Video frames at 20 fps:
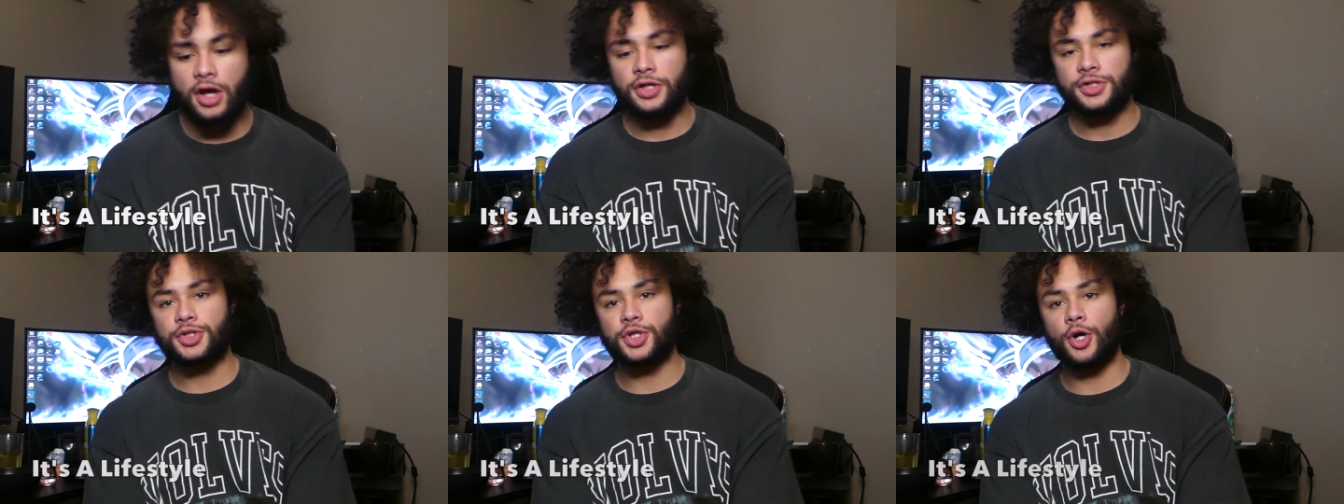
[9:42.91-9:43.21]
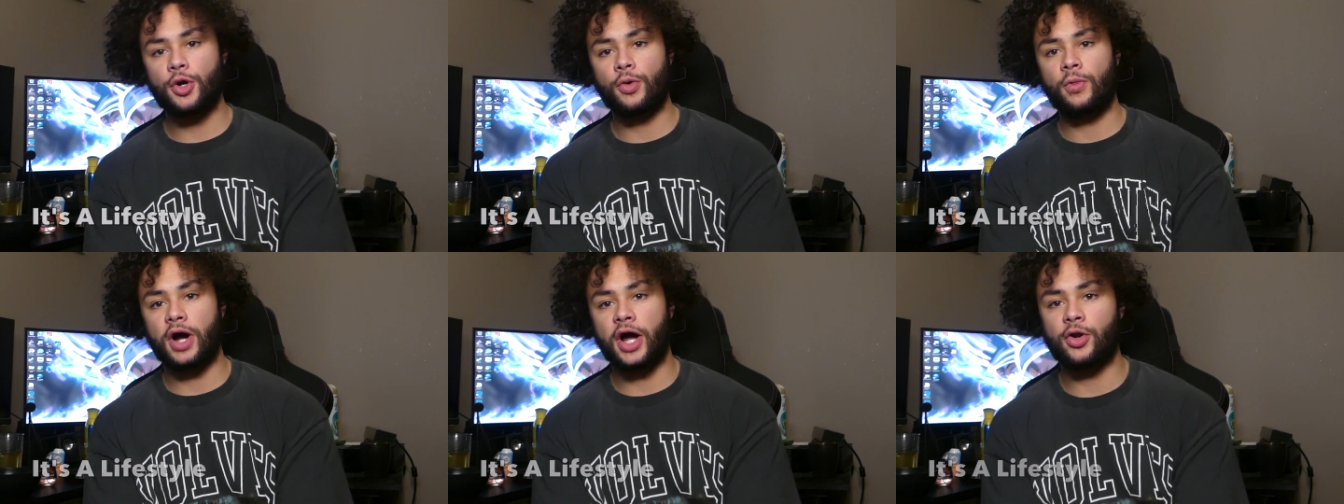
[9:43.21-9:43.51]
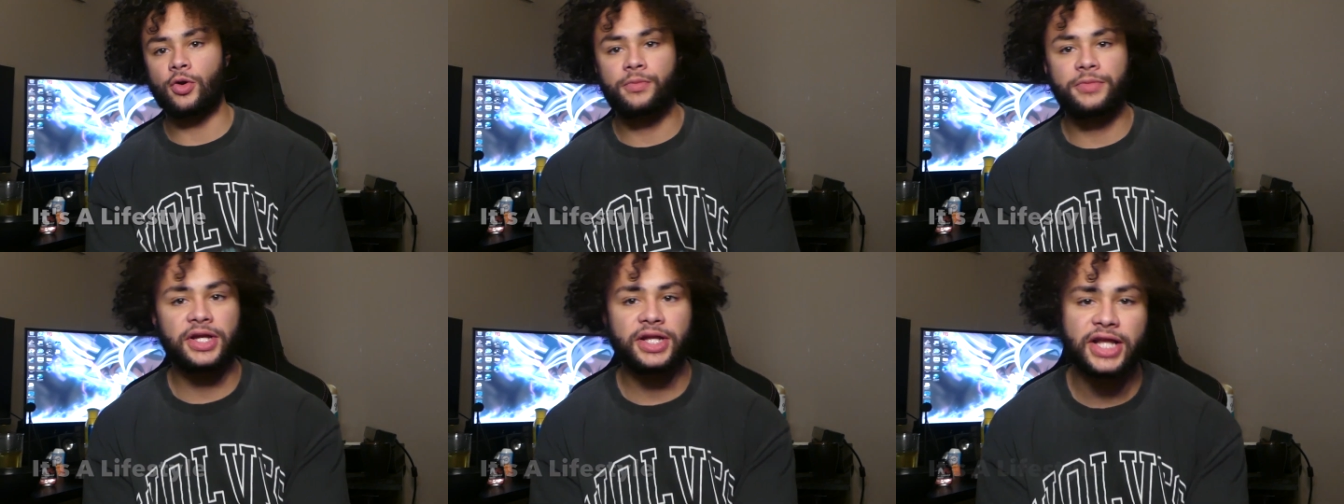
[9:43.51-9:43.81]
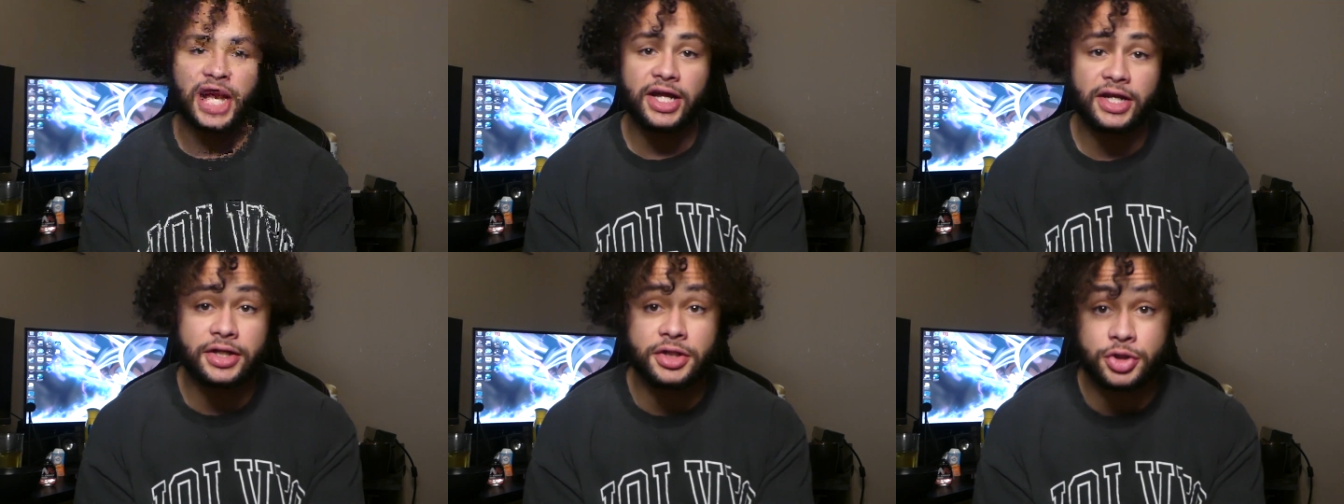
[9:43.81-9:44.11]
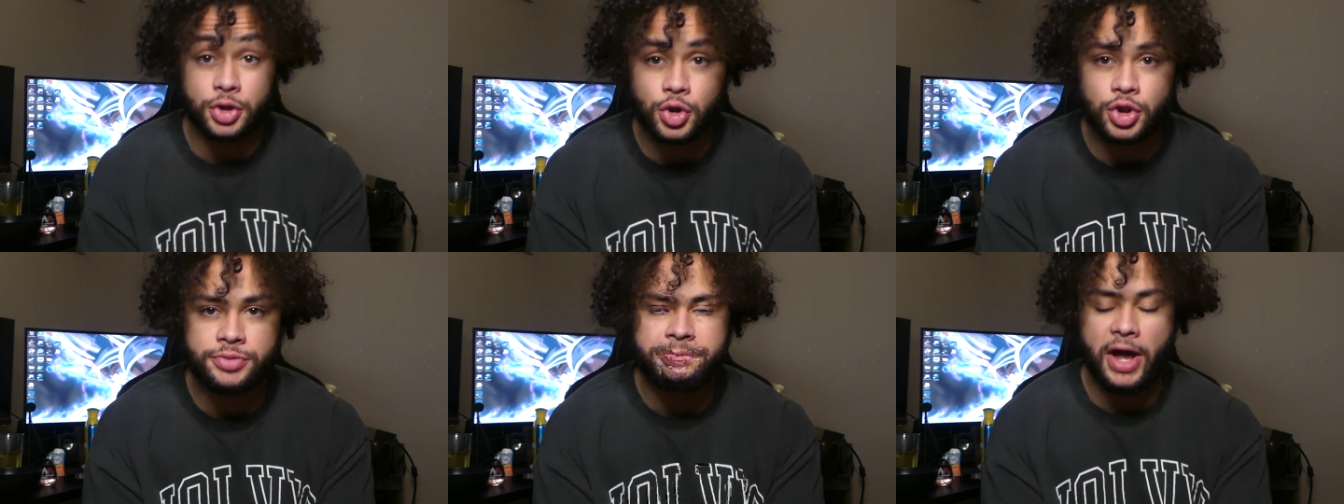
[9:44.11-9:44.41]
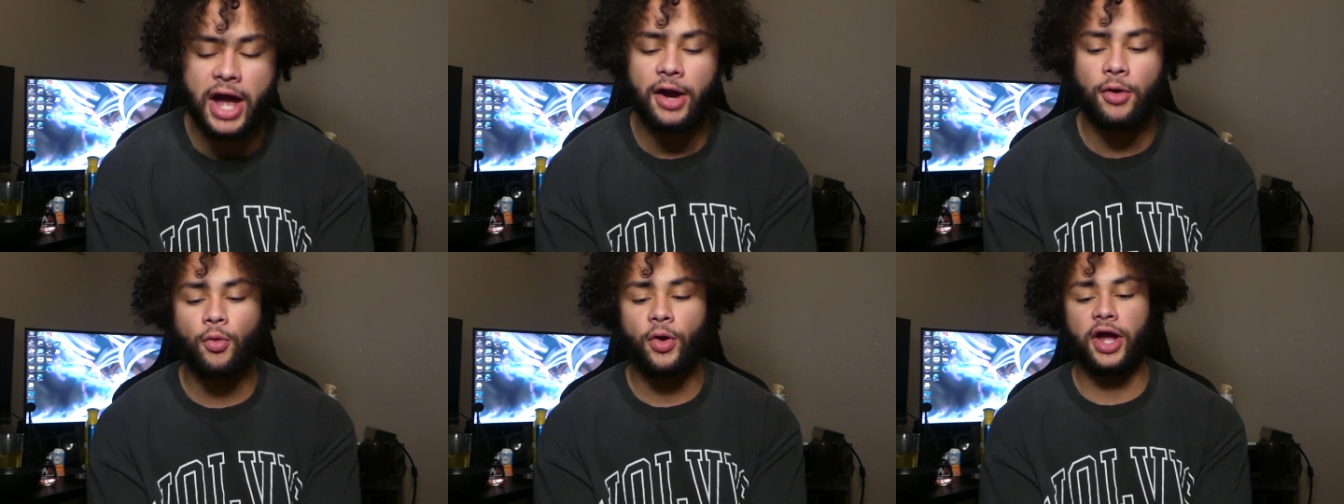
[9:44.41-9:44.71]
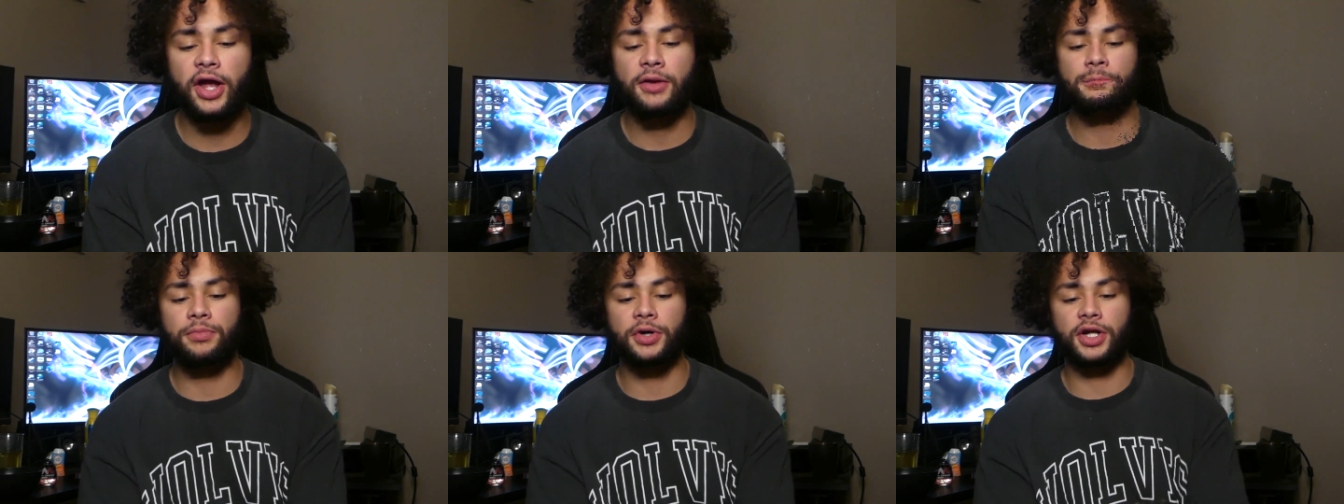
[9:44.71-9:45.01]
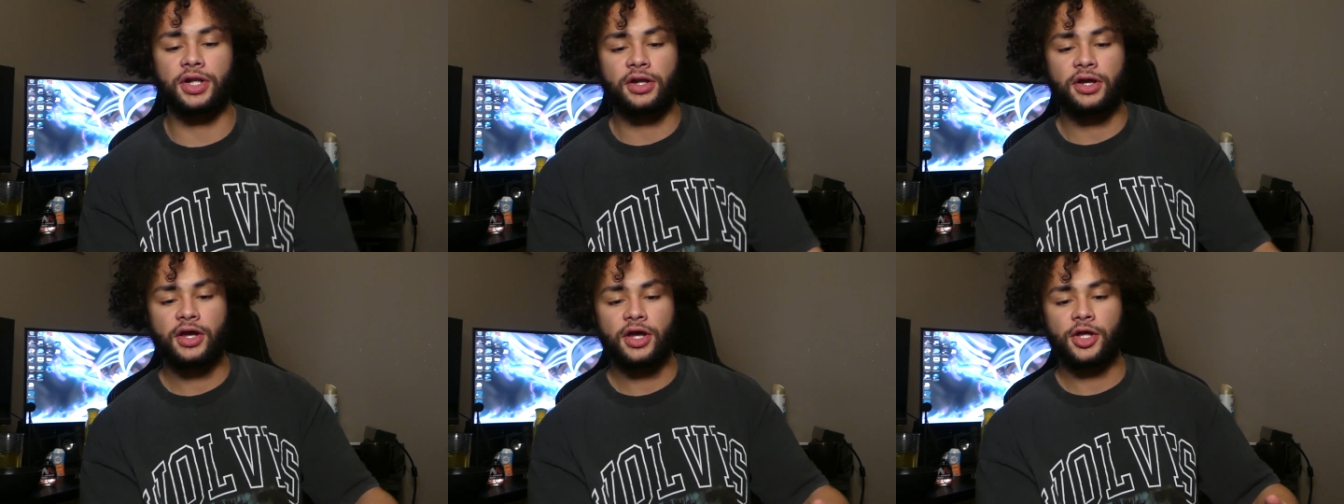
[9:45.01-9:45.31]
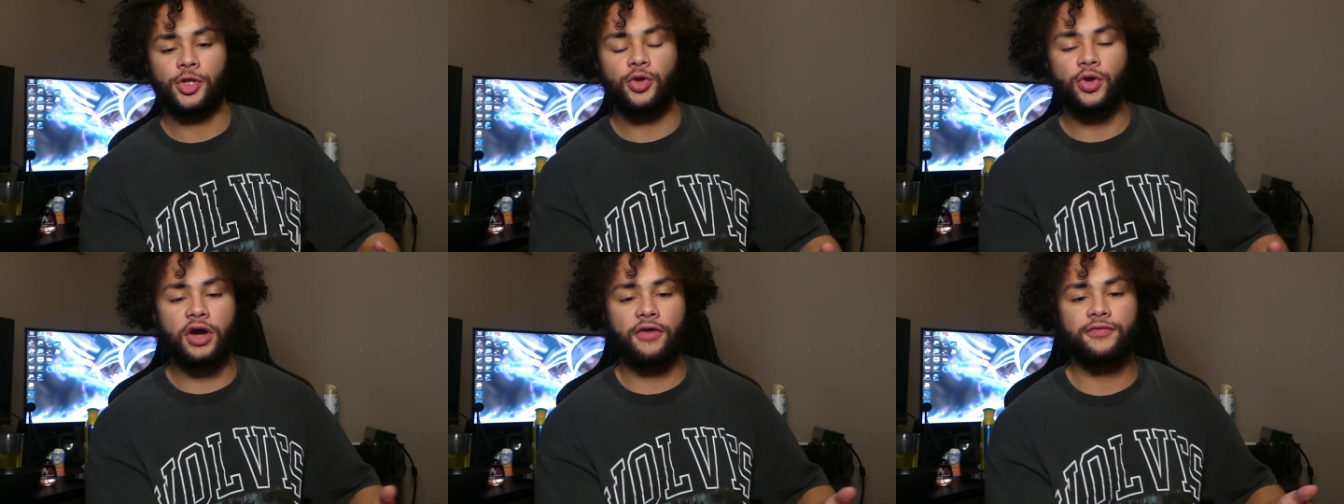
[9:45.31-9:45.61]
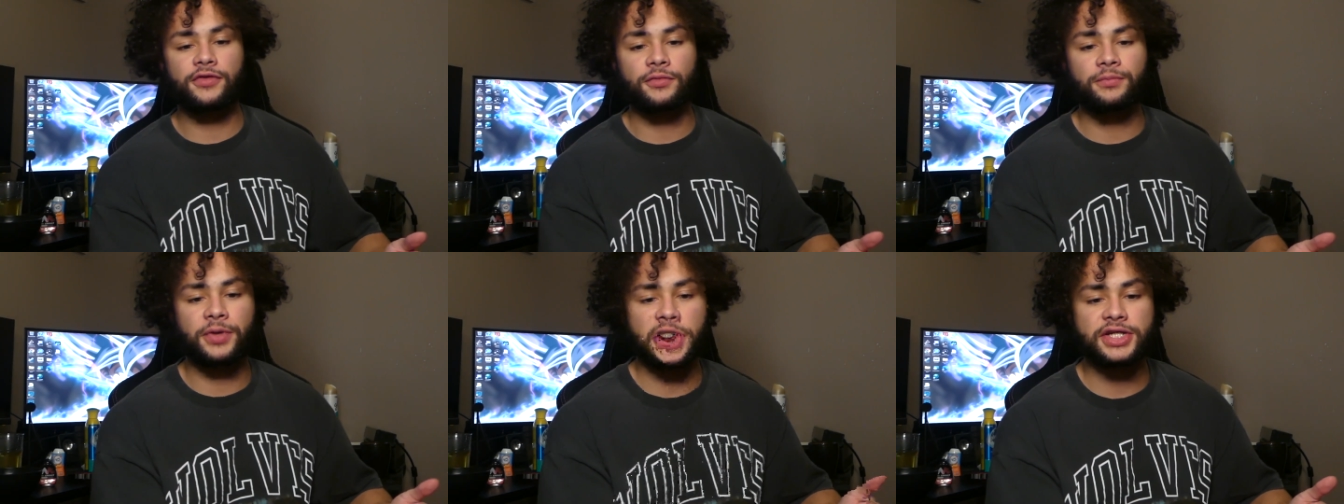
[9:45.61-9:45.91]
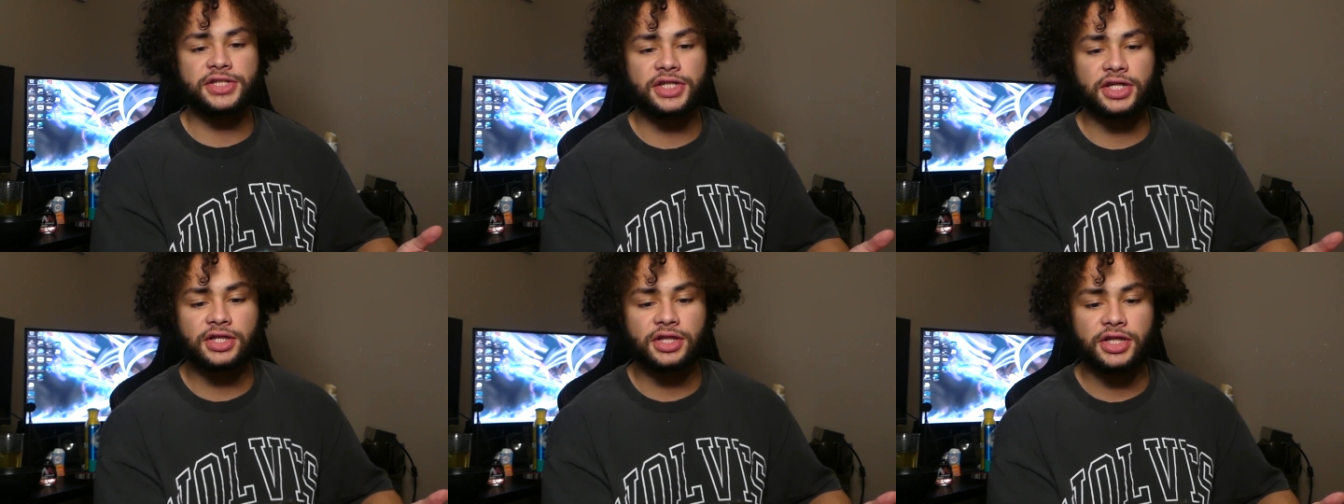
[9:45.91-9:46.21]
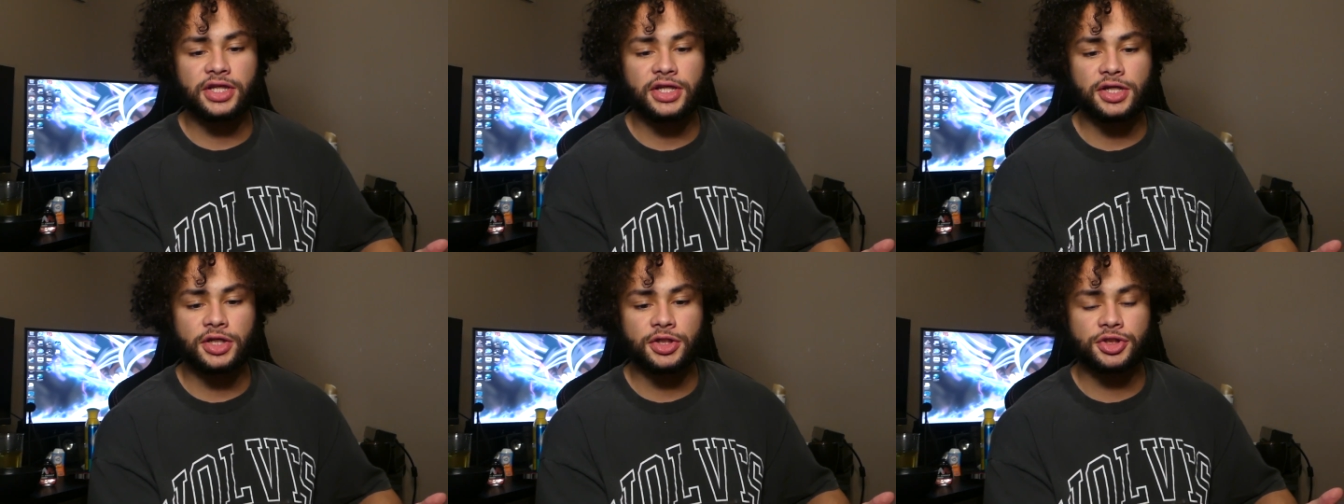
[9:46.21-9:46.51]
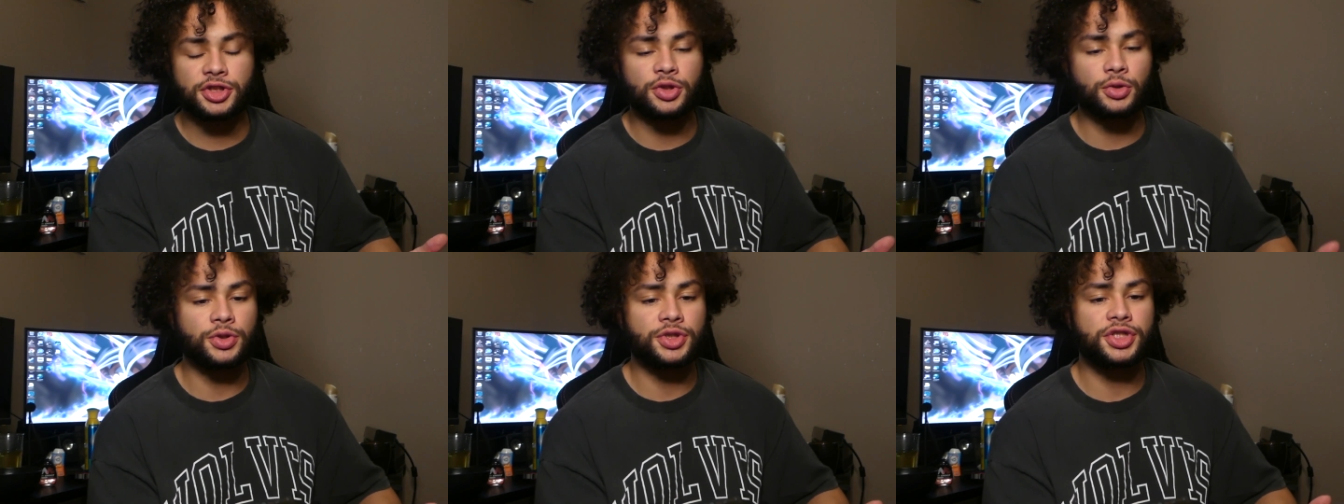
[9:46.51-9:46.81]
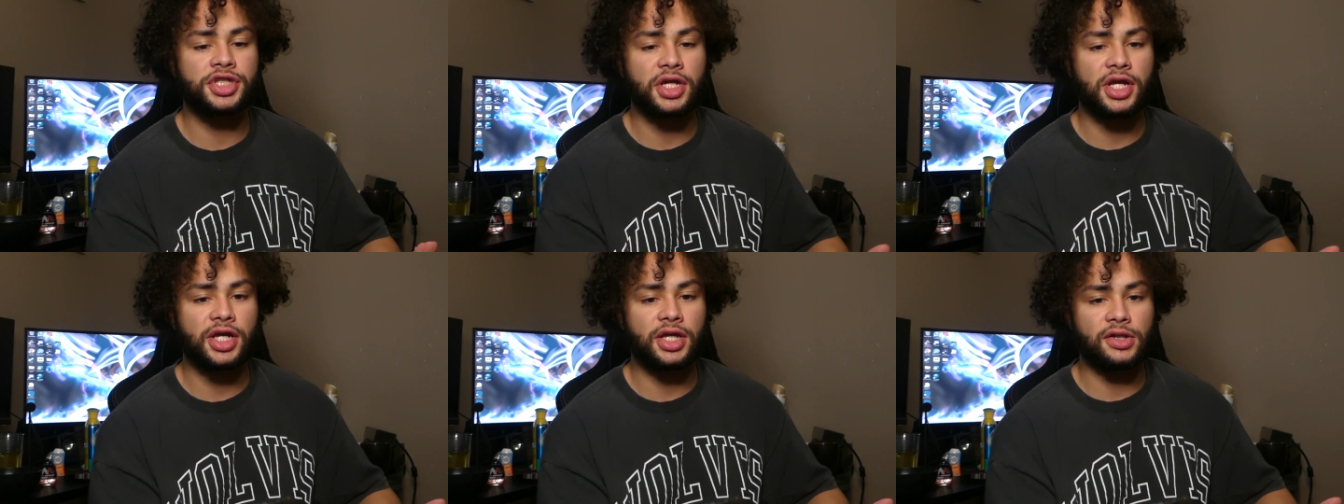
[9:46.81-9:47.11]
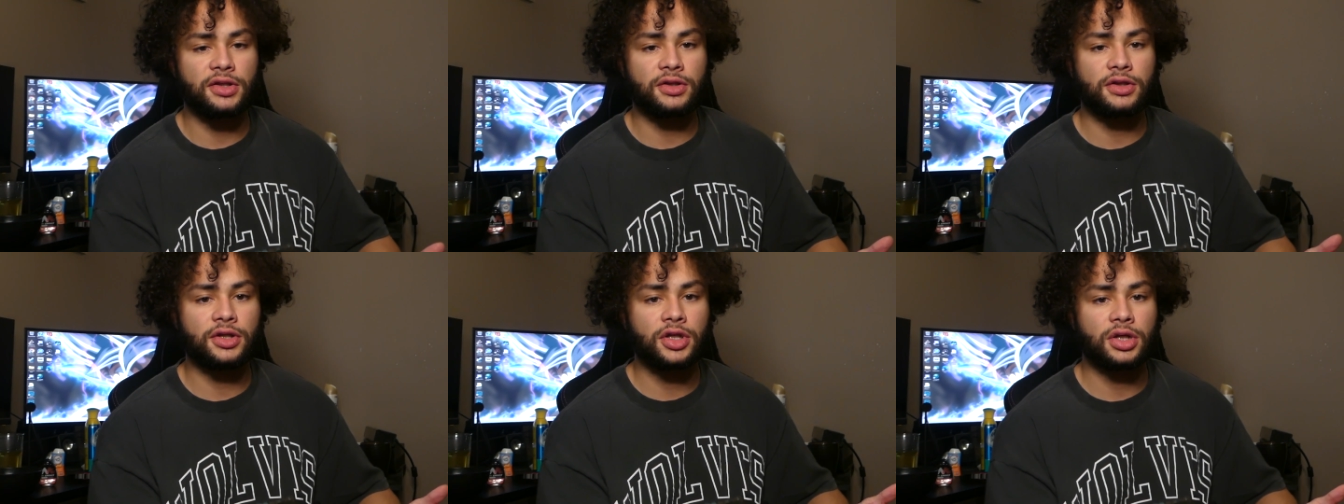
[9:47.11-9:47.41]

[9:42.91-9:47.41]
So I don't mean that in a douchebag way, but you have to basically associate